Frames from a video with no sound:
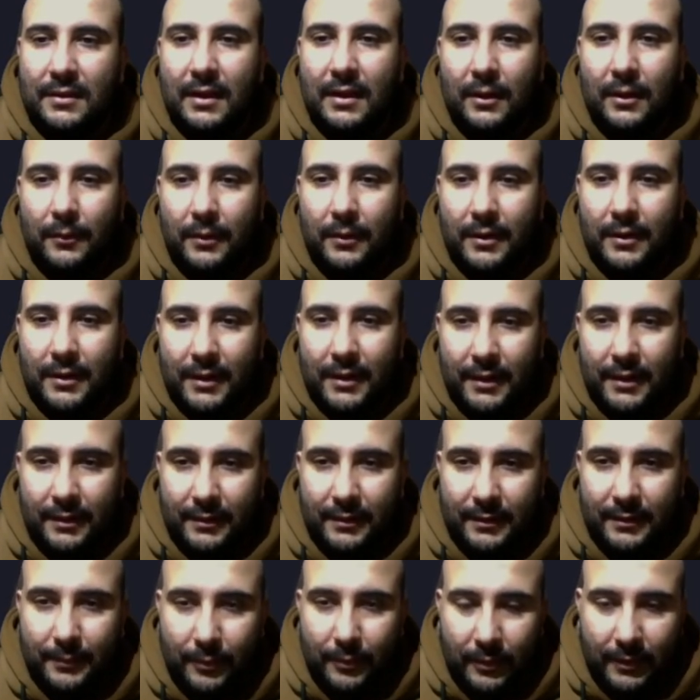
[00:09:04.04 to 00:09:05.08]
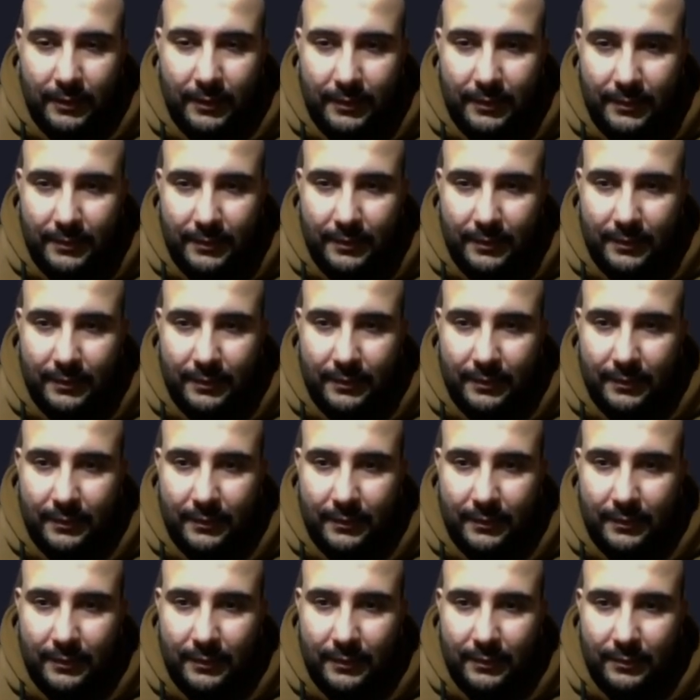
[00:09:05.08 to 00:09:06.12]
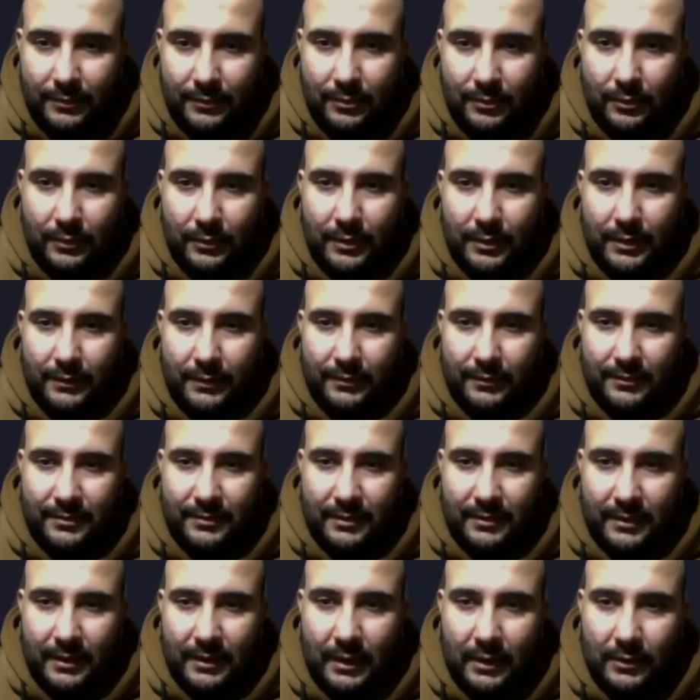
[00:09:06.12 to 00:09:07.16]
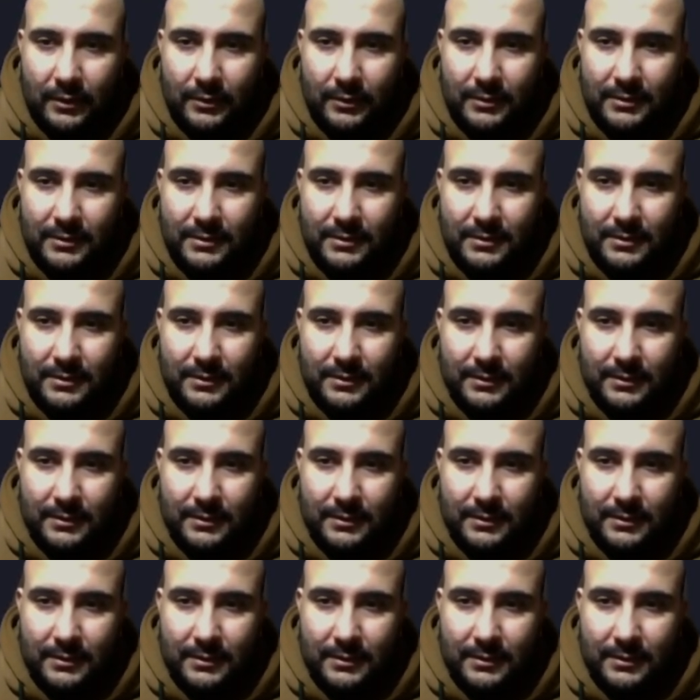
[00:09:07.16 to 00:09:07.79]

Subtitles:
our endpoint. So here is the route.